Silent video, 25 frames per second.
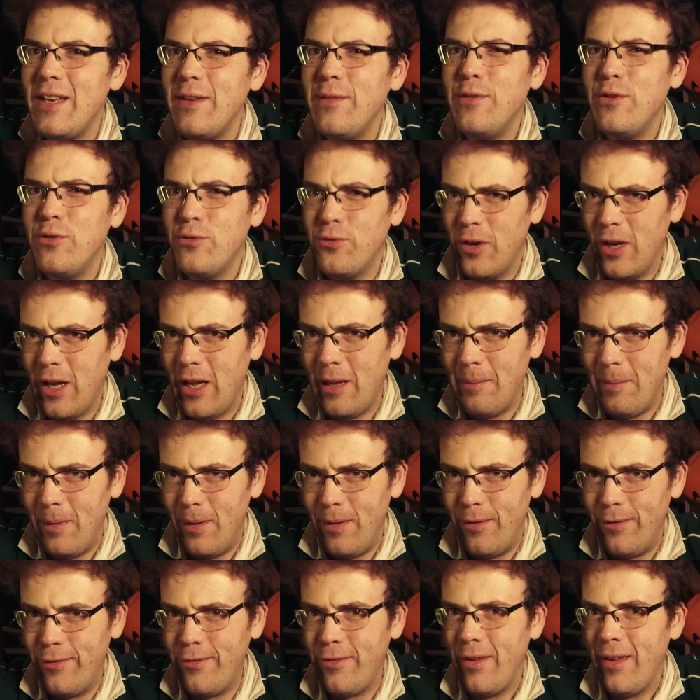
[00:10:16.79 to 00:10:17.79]
of
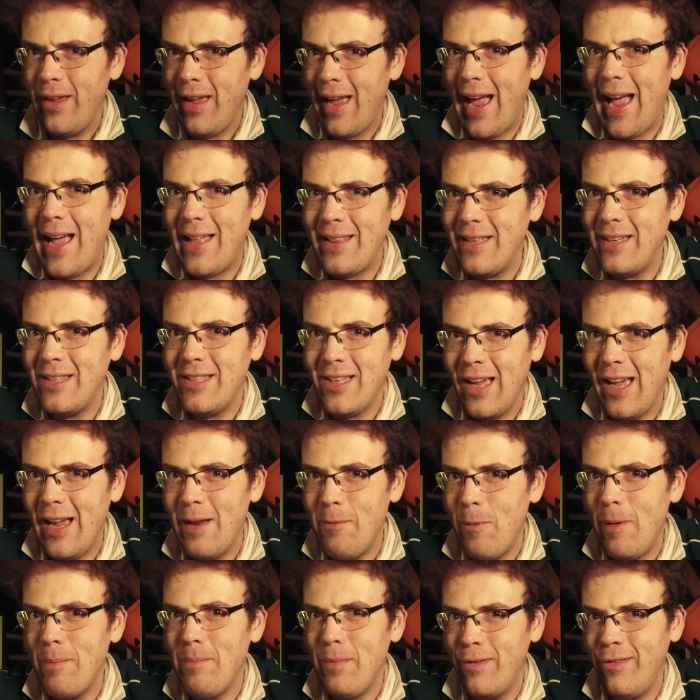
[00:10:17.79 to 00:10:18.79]
dramas at the time
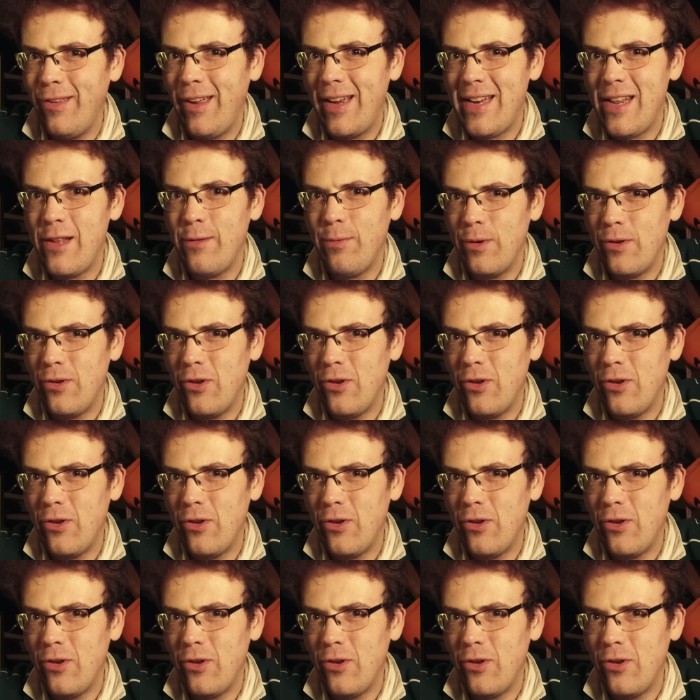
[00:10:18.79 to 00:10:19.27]
when Mercedes were